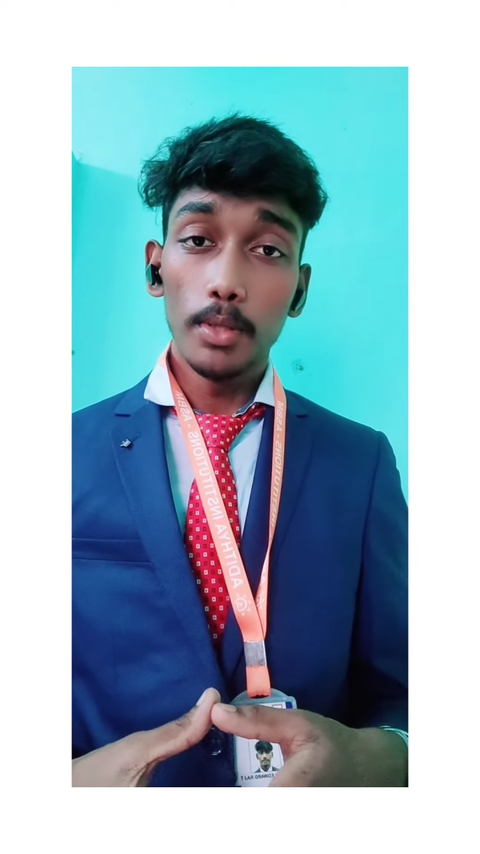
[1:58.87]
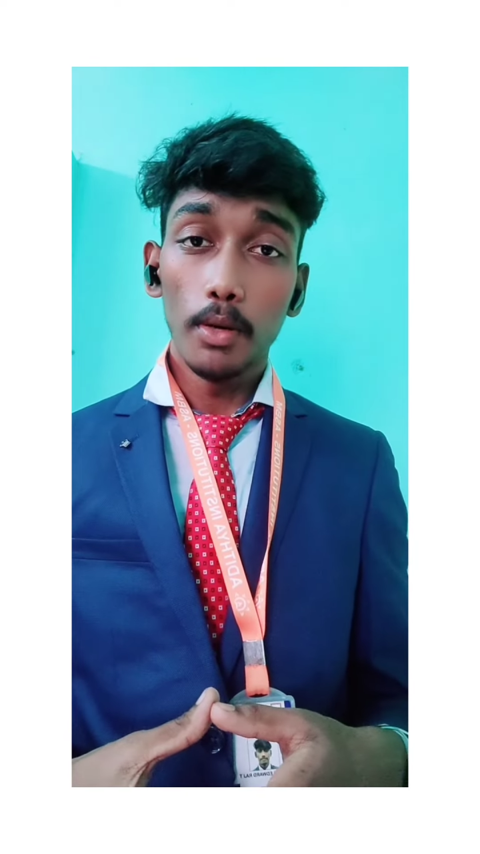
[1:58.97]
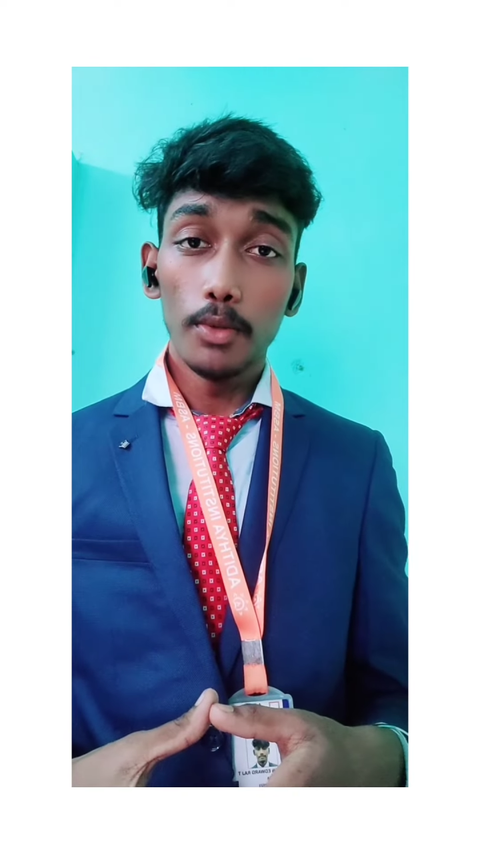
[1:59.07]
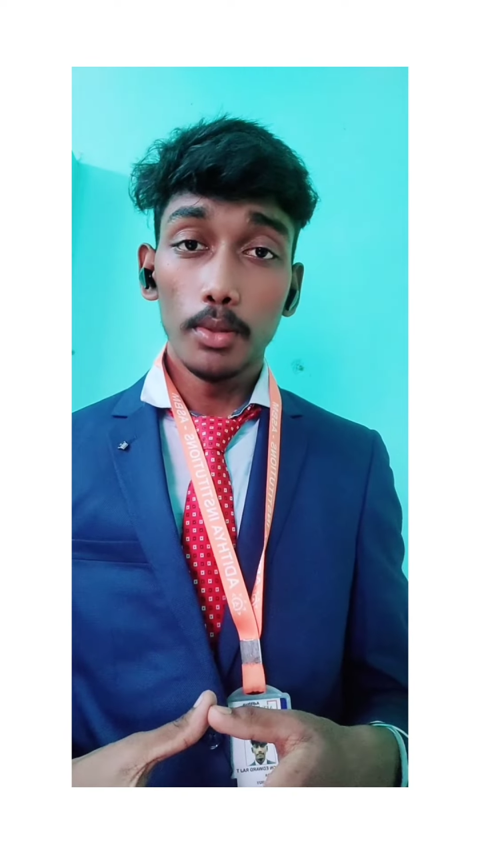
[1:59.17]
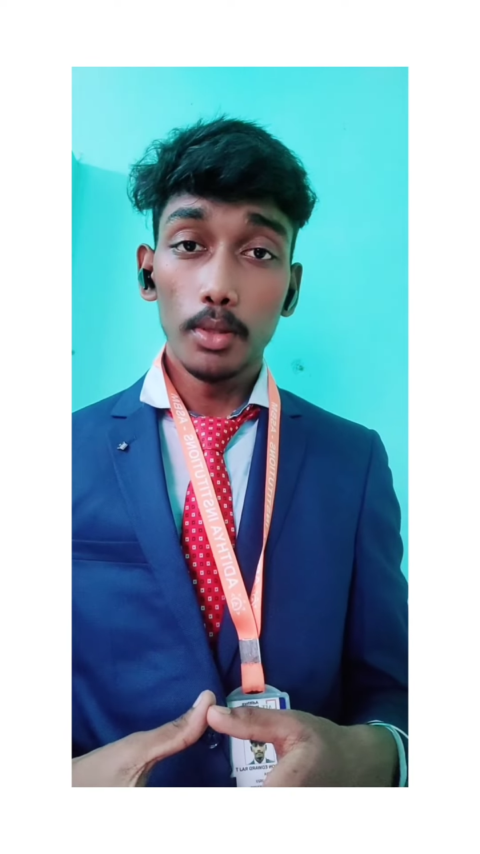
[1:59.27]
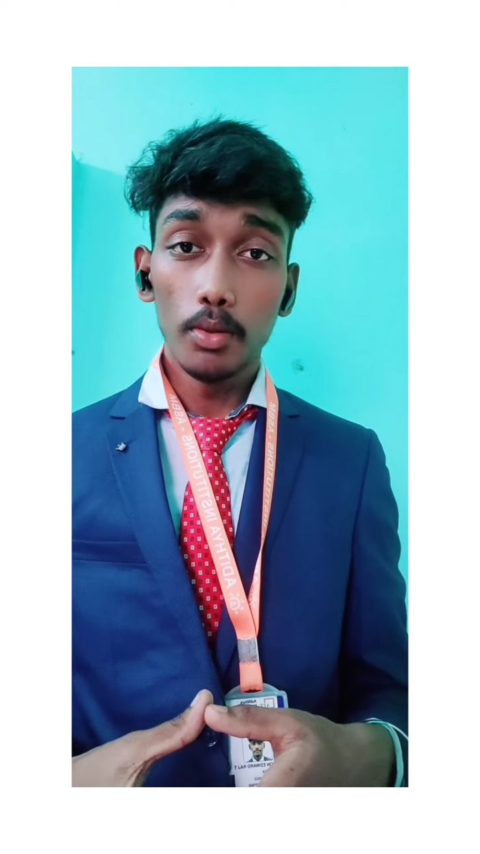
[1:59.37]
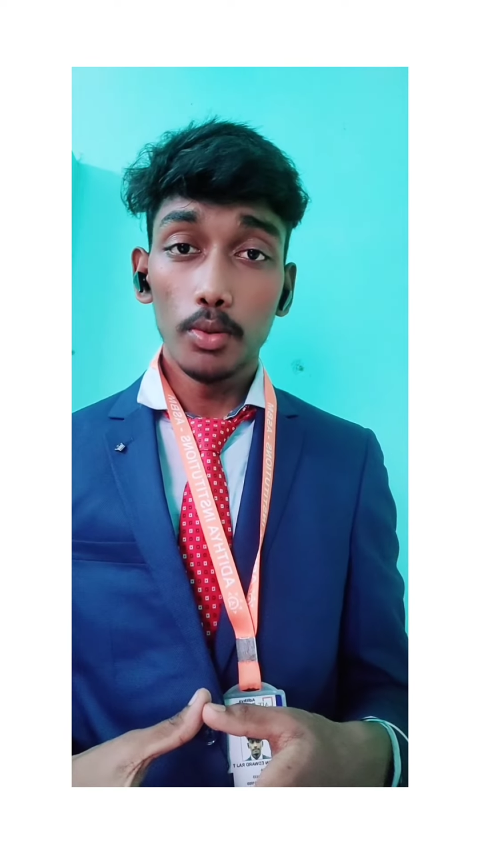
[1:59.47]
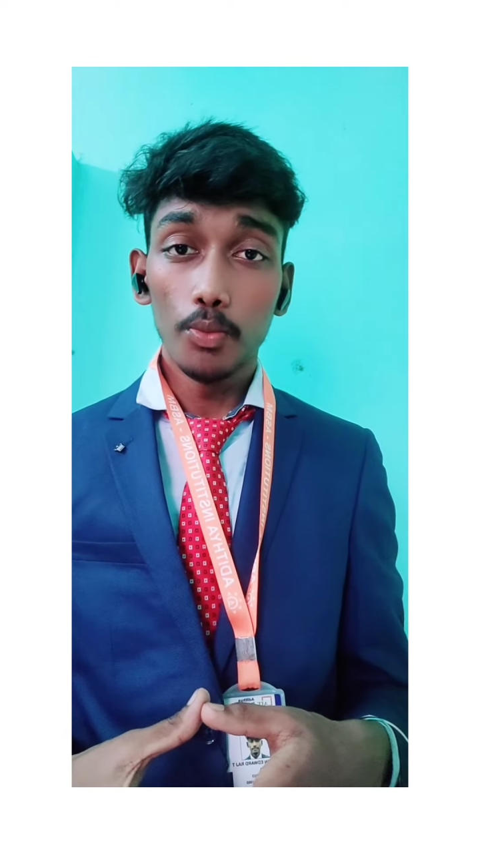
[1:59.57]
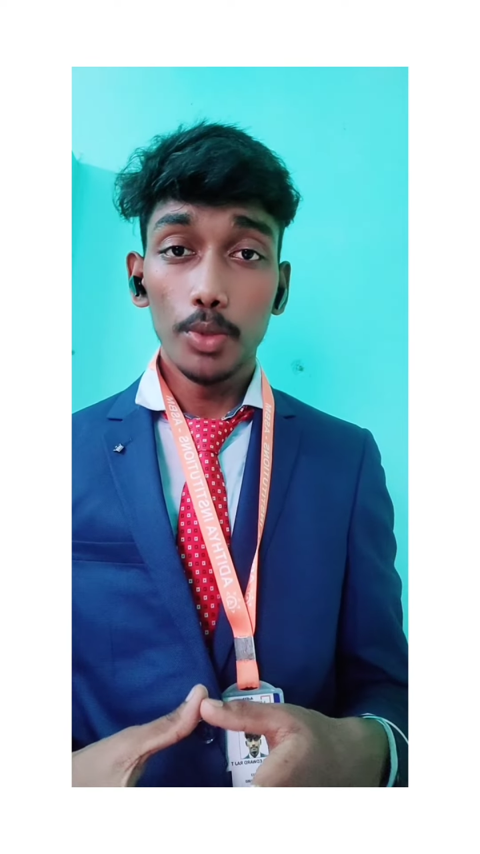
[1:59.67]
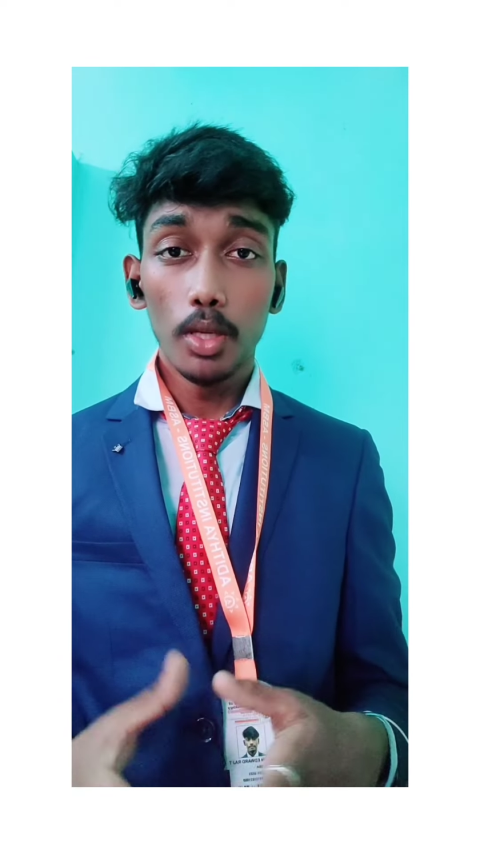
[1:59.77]
essential
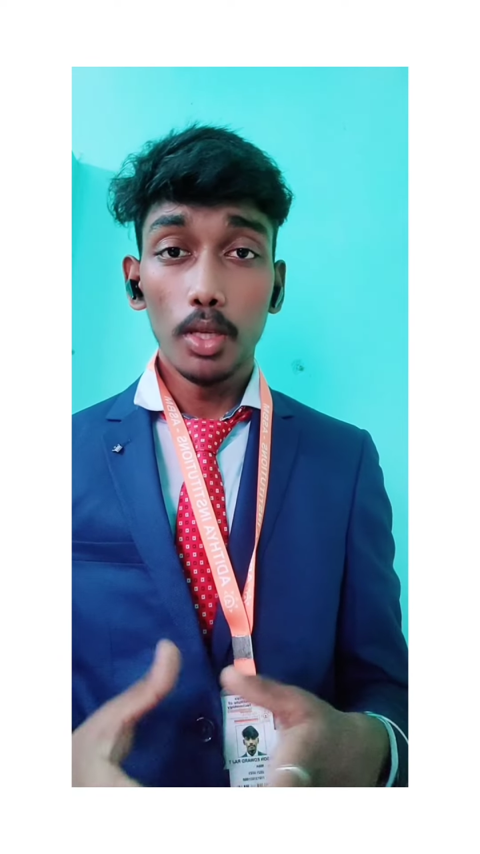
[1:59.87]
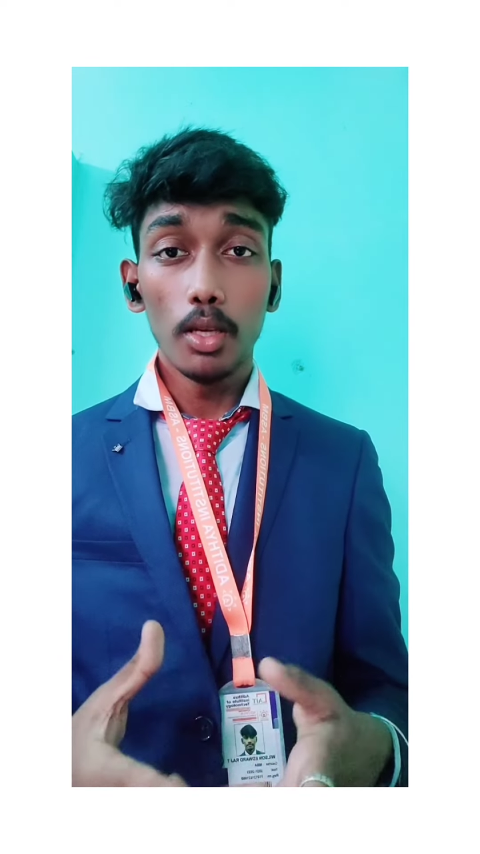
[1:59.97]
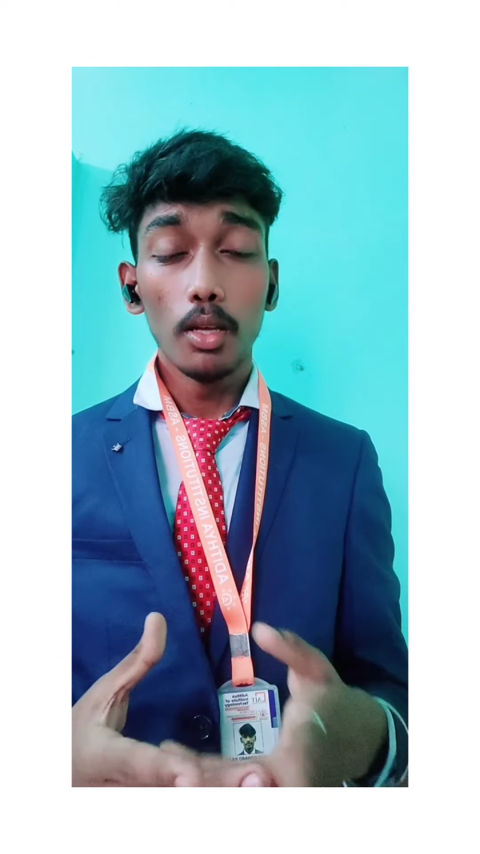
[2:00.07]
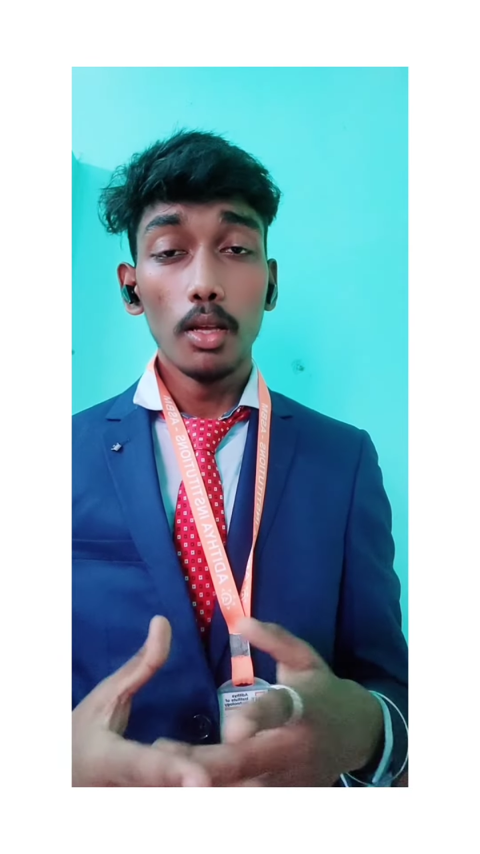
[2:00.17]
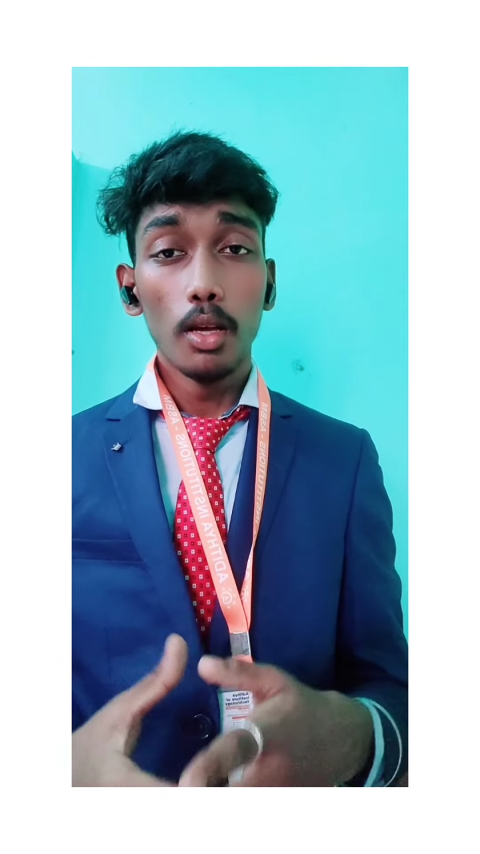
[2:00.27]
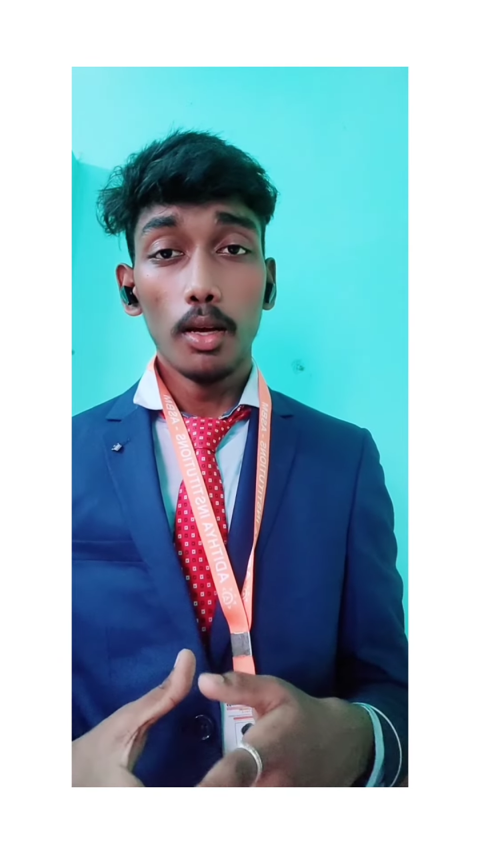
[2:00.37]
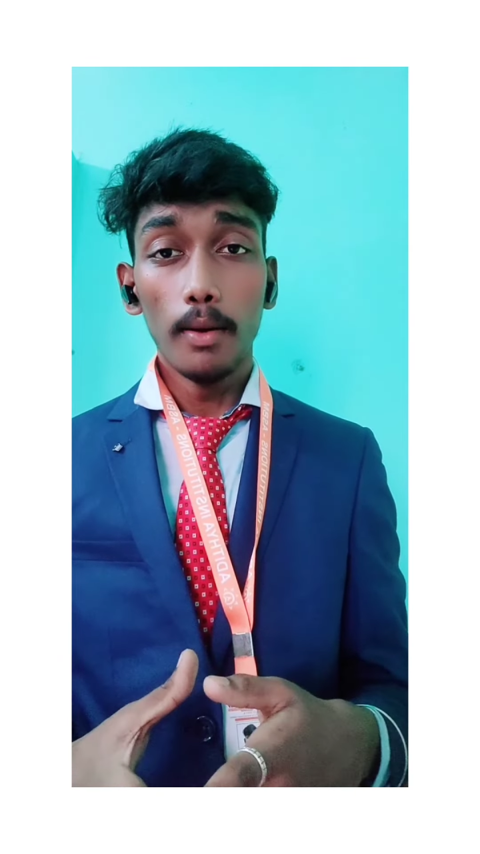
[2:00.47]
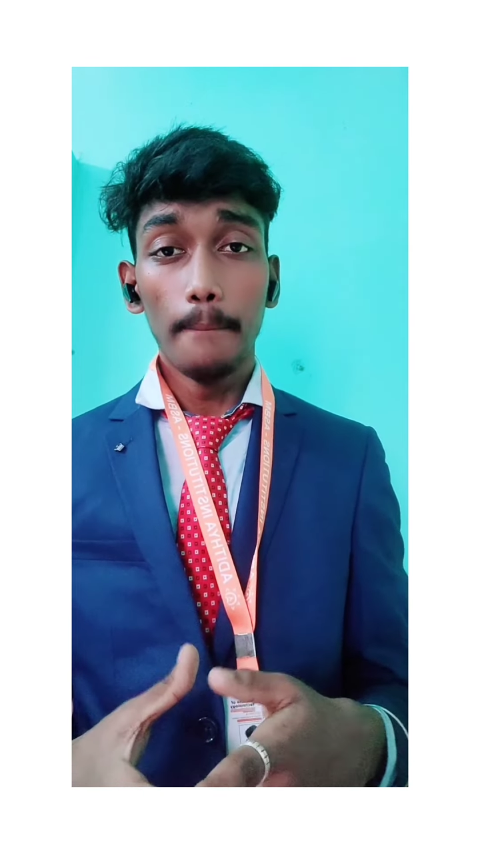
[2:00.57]
meetings uh,